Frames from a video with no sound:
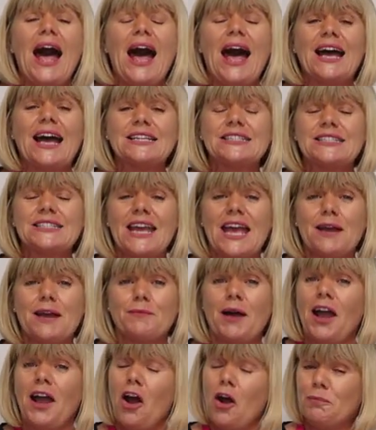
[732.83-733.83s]
And
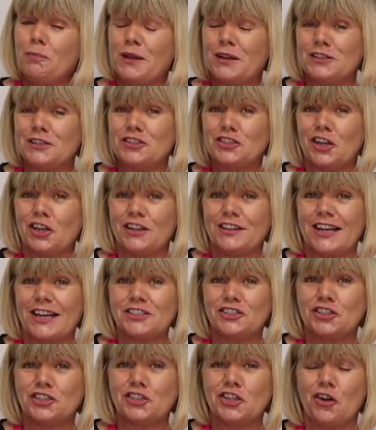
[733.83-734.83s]
hope you enjoyed
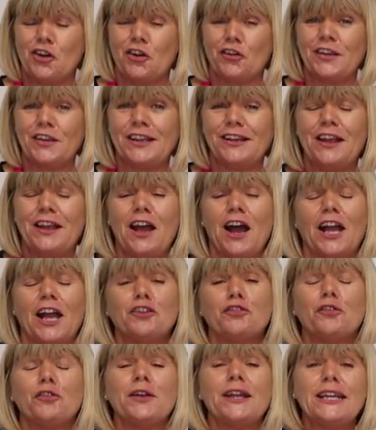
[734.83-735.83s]
that tutorial.
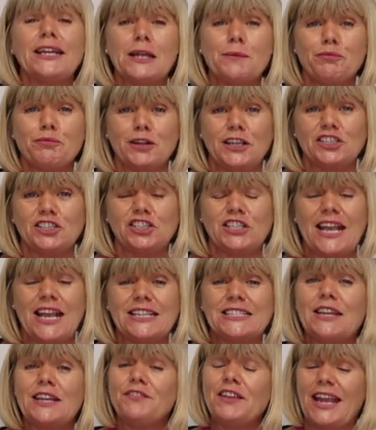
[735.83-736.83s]
I'd really
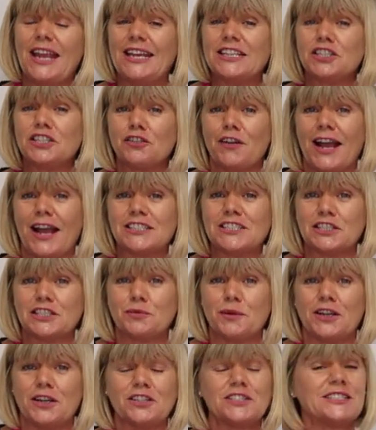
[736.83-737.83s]
appreciate if you interacted
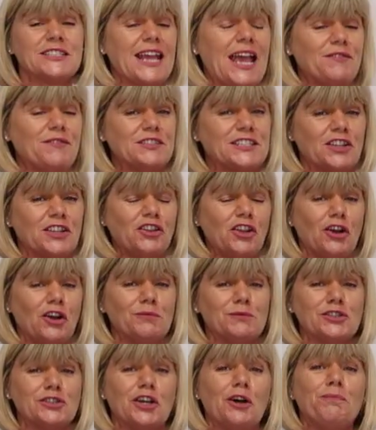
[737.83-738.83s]
with us, gave us a
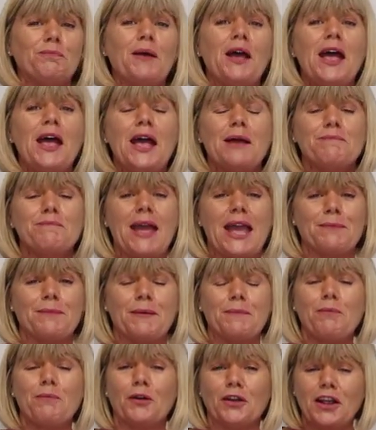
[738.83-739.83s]
thumbs up,
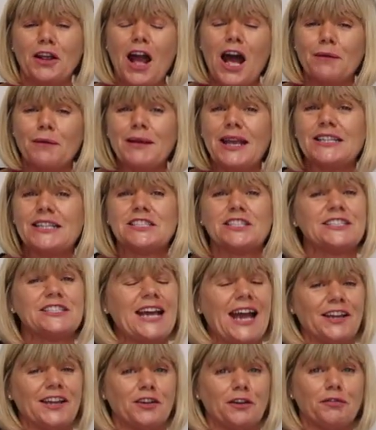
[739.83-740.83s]
maybe put a comment,
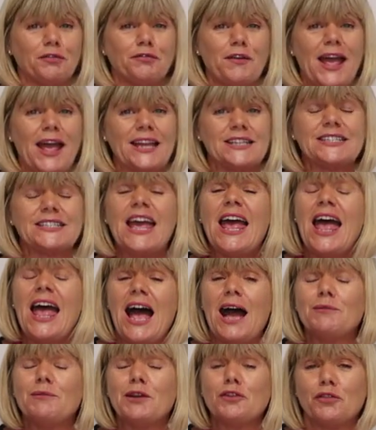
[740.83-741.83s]
tag your friend,
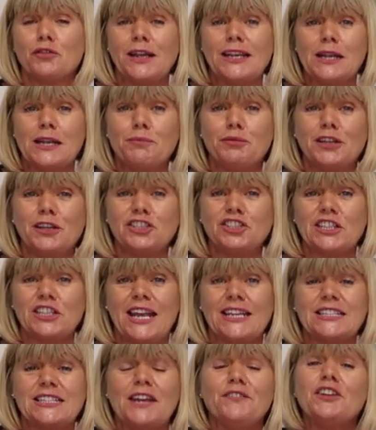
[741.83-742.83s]
and we'd really
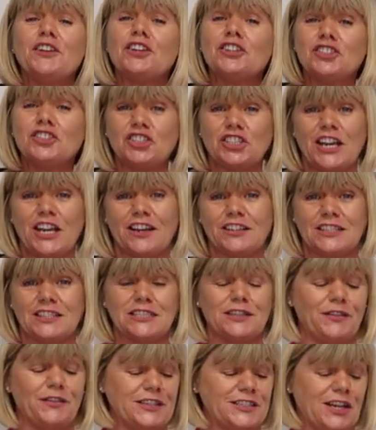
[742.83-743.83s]
appreciate if you could share
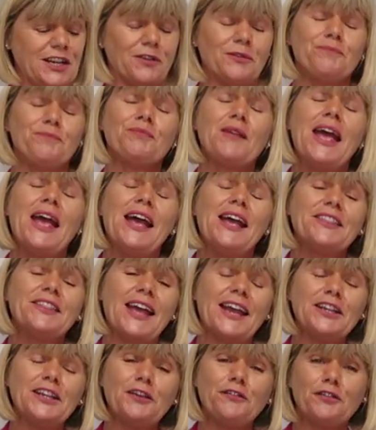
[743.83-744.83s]
this video.
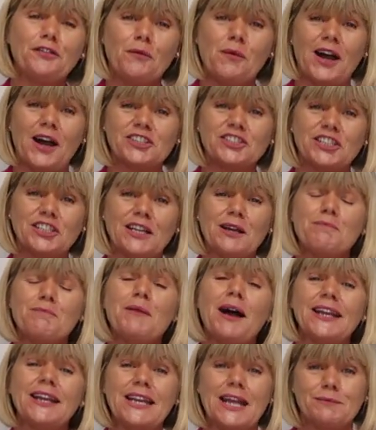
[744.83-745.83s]
Thank you for watching.
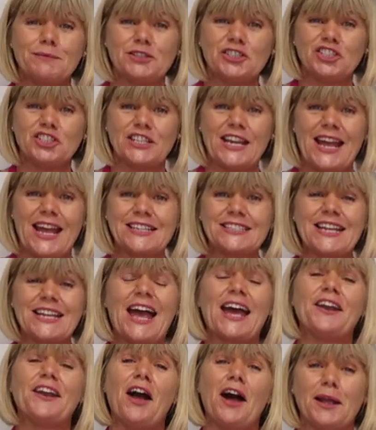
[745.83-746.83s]
My name is Janette,
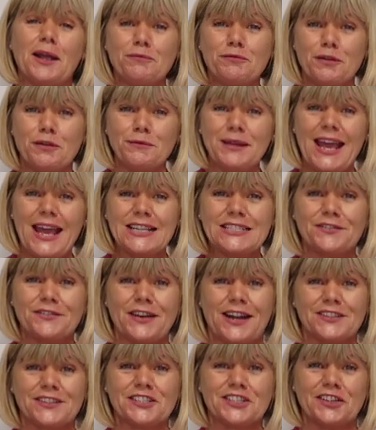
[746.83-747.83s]
and I'm from Kay's
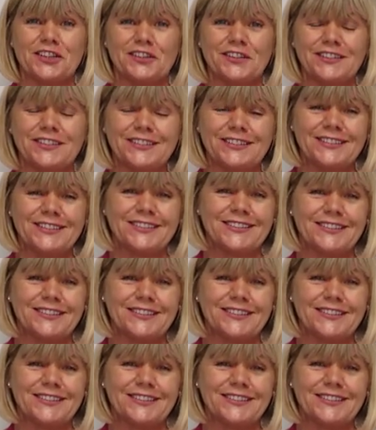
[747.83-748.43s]
Flower School.